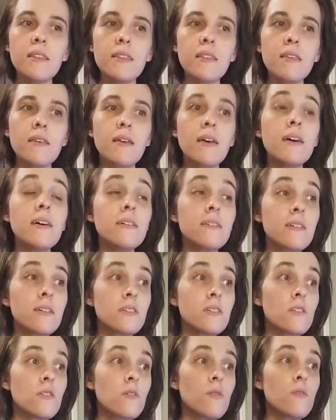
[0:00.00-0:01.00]

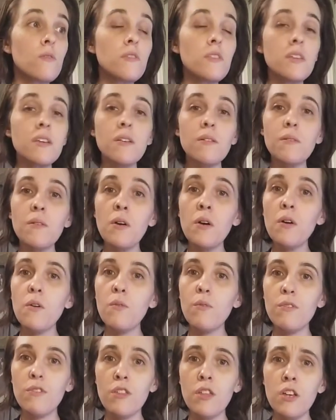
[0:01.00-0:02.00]
because of the whole thing
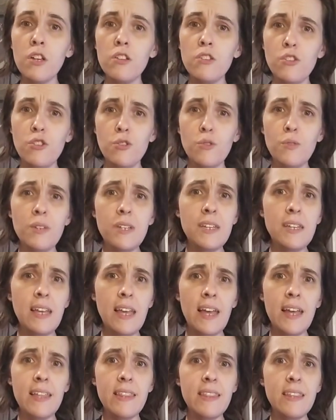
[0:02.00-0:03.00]
with
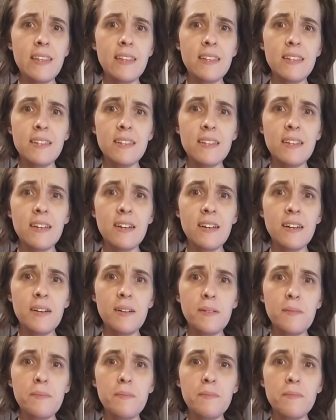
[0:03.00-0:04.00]
Judy and the
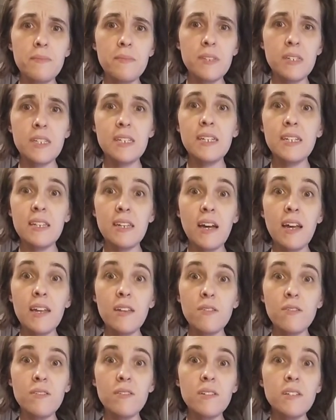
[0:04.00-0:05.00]
teen
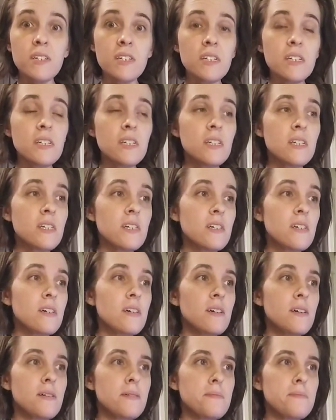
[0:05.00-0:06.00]
idol
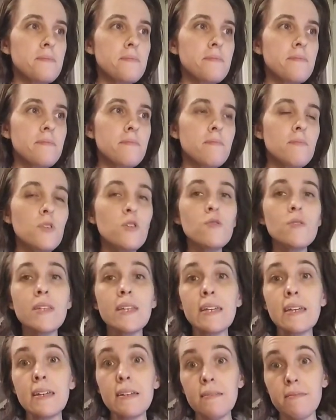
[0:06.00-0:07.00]

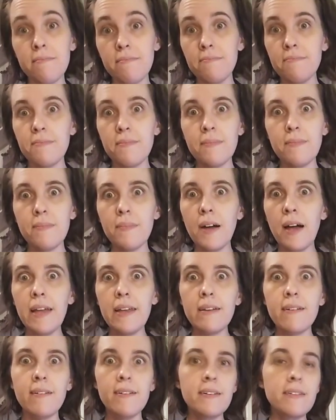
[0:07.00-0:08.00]
music
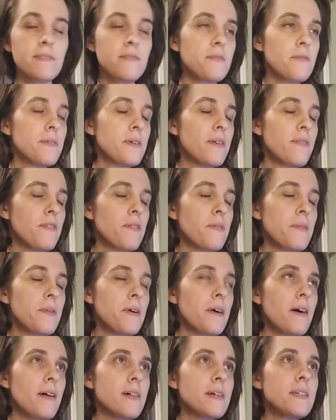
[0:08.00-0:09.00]
icon, or whatever you
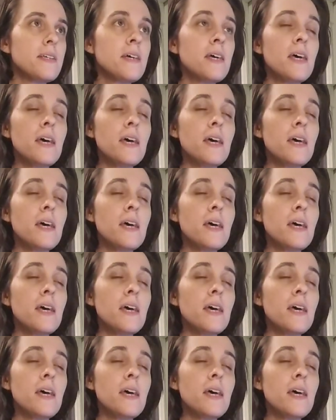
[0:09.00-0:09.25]
want to call it.